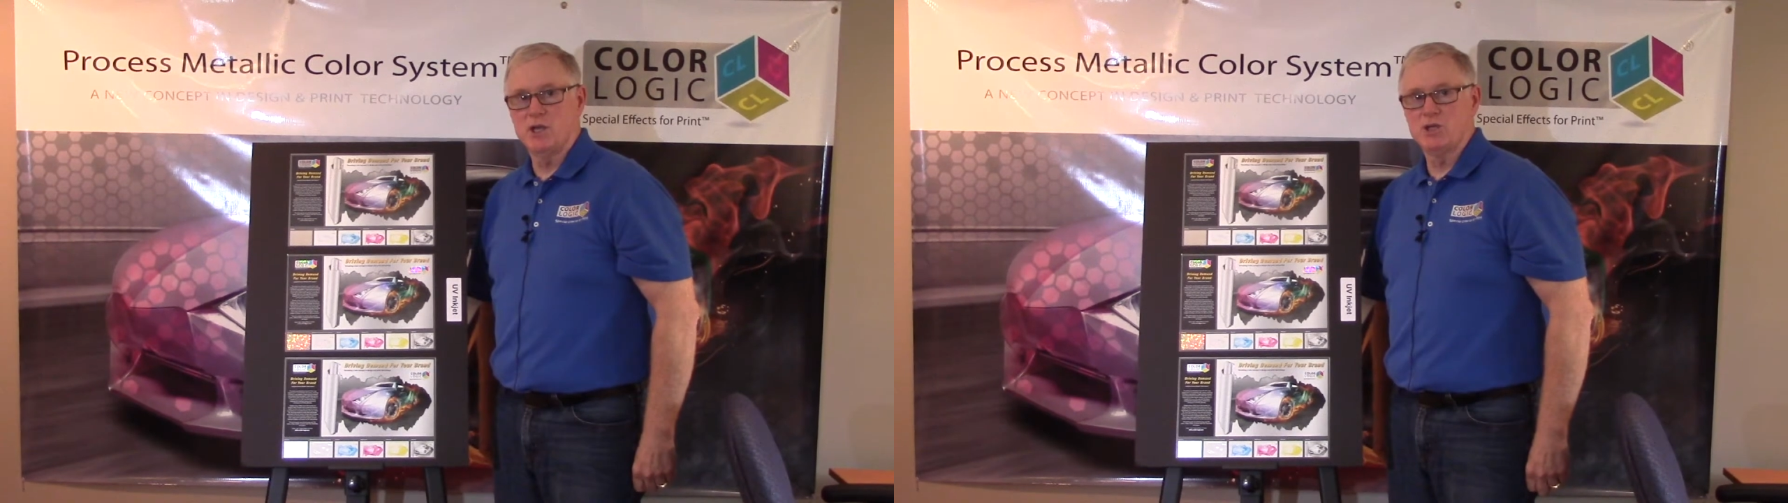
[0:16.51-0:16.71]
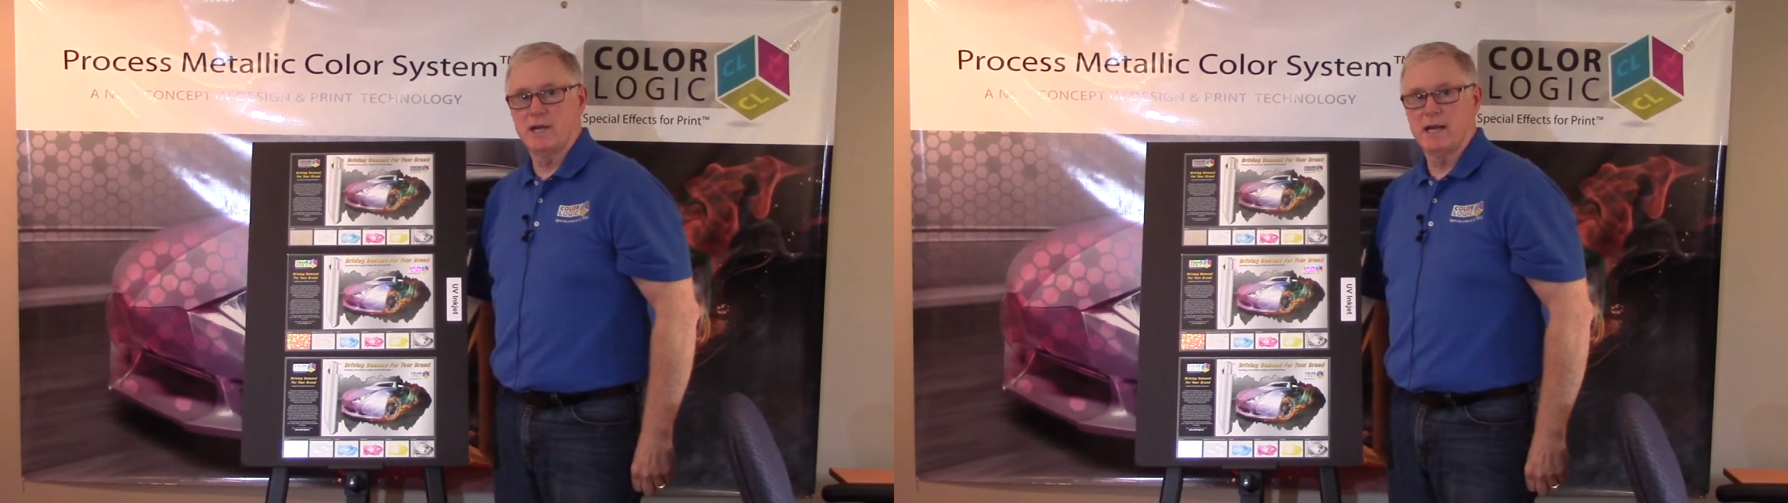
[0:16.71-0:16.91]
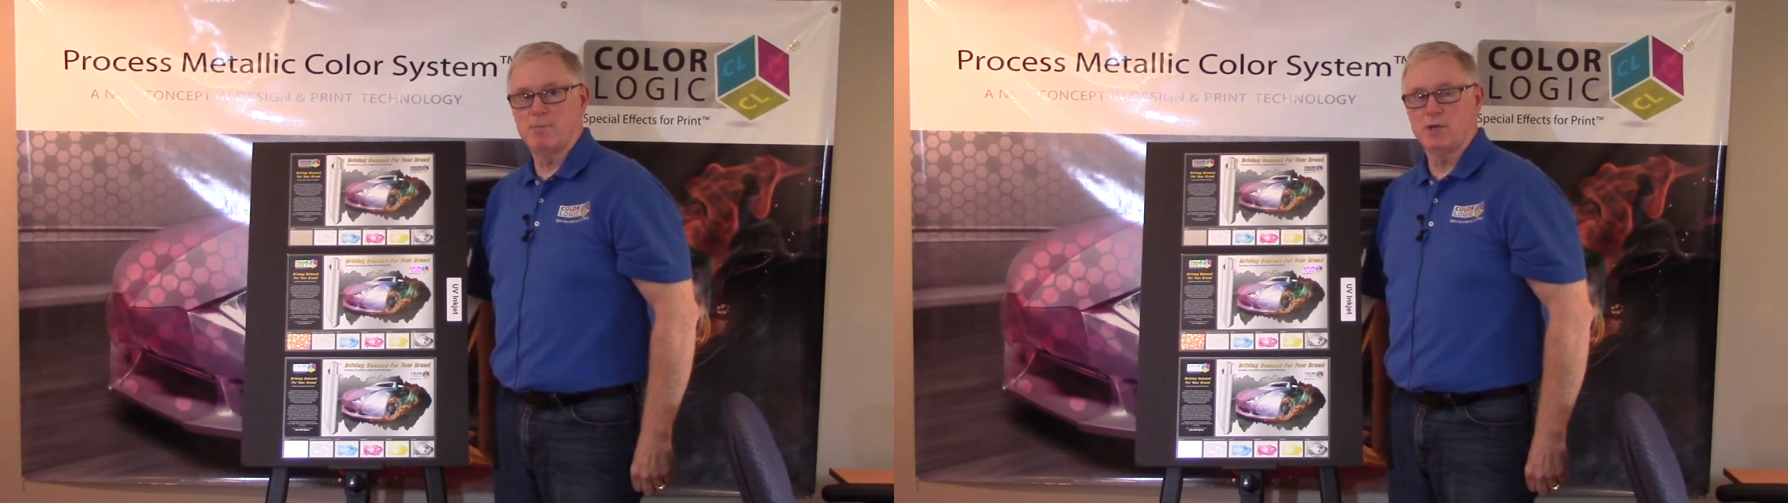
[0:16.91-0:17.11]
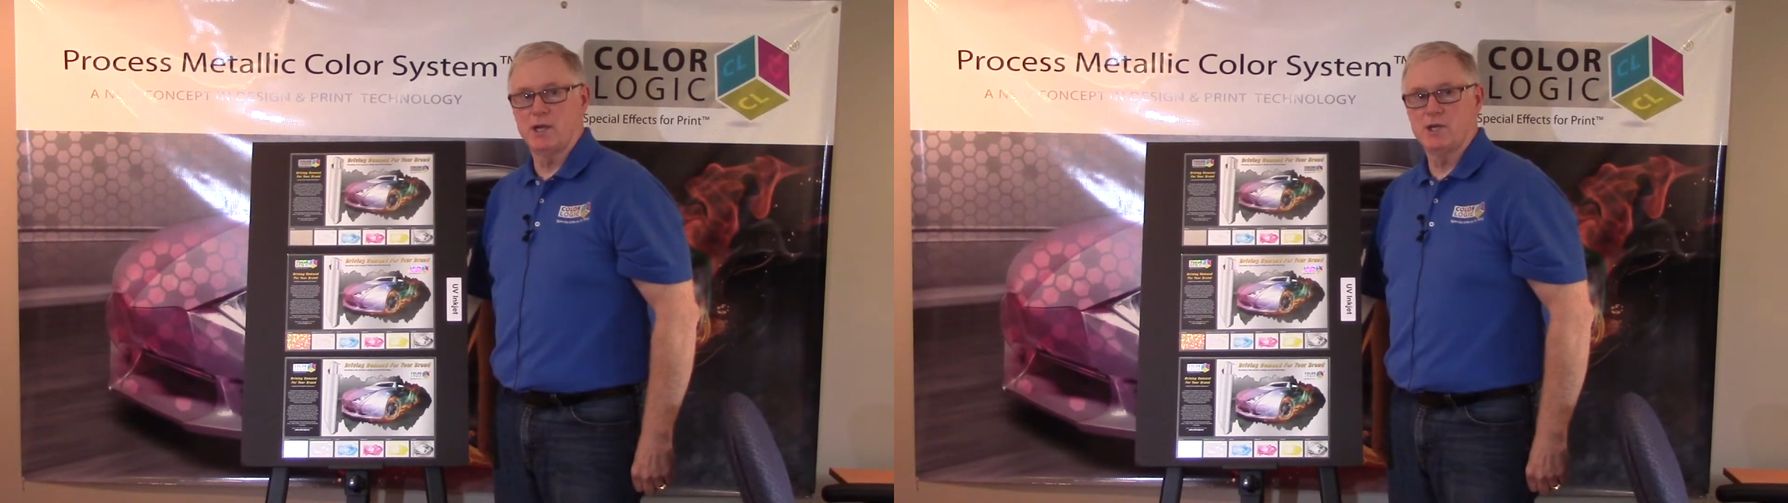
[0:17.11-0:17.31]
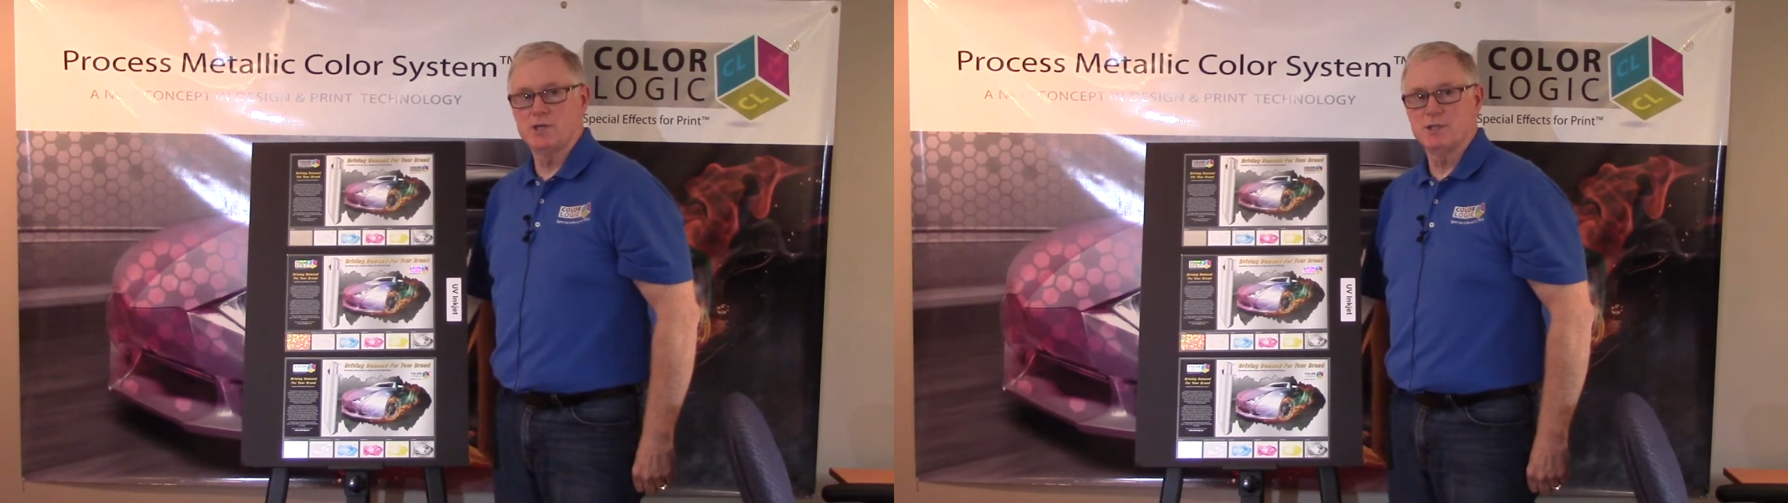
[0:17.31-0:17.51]

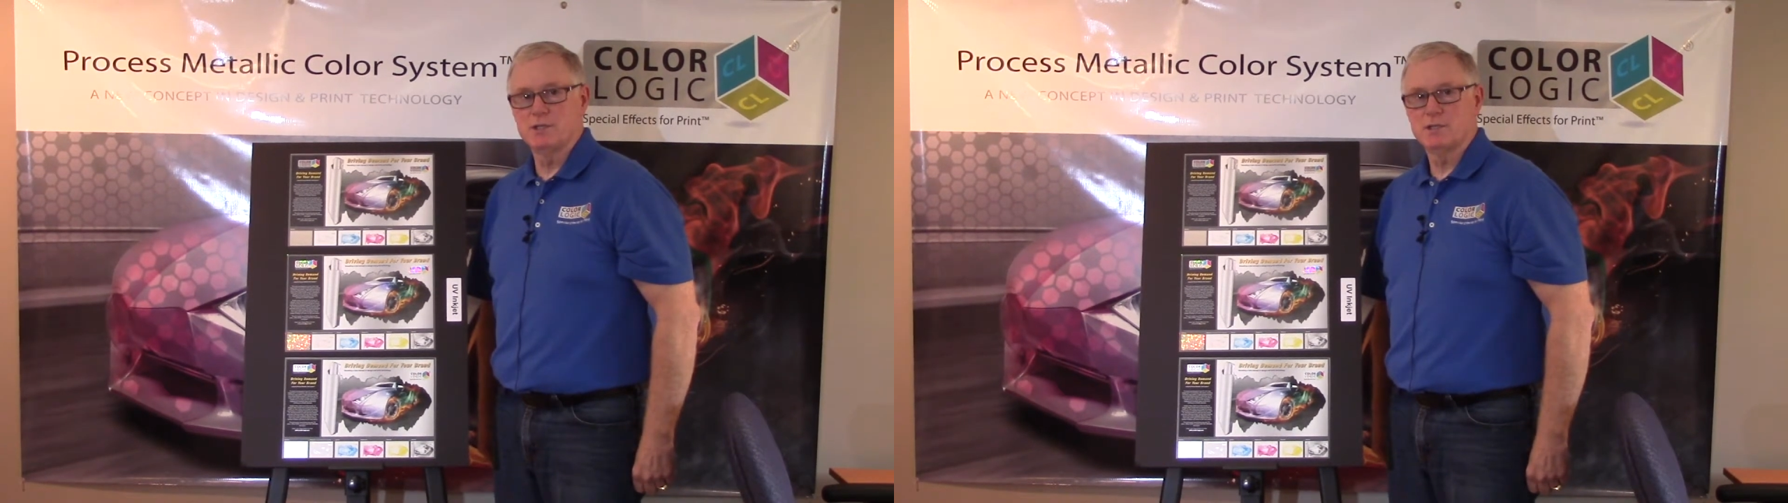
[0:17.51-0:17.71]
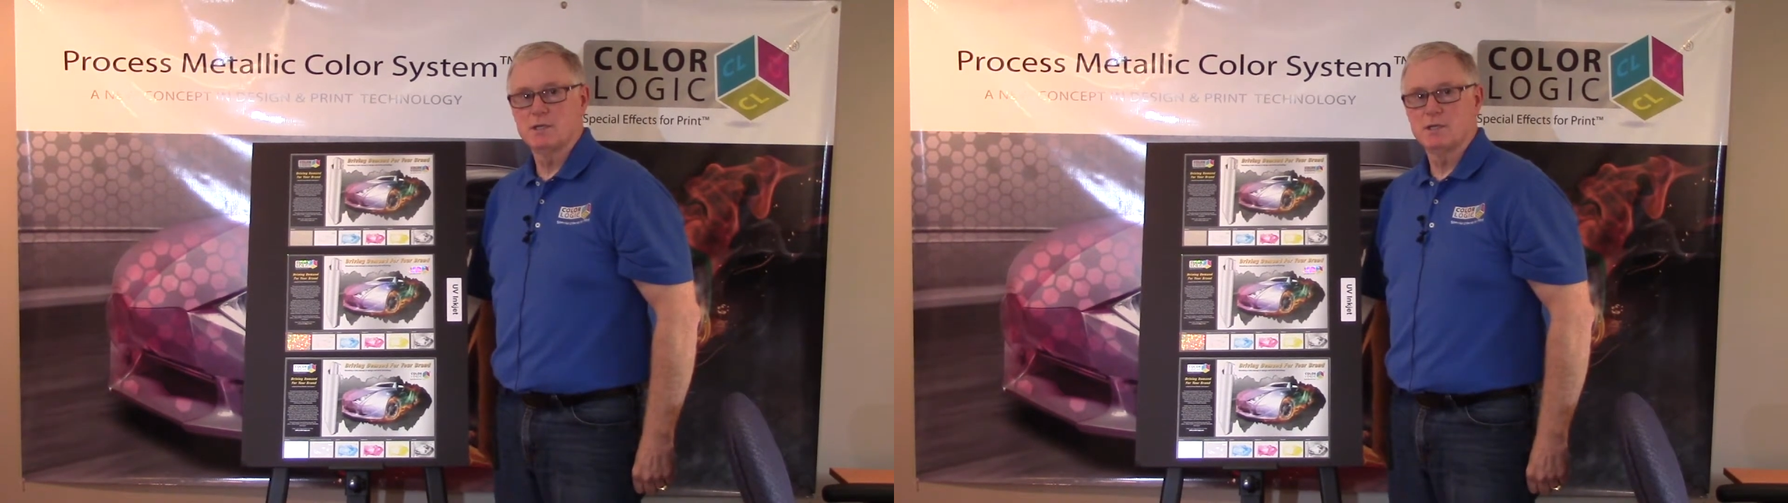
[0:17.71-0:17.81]
applications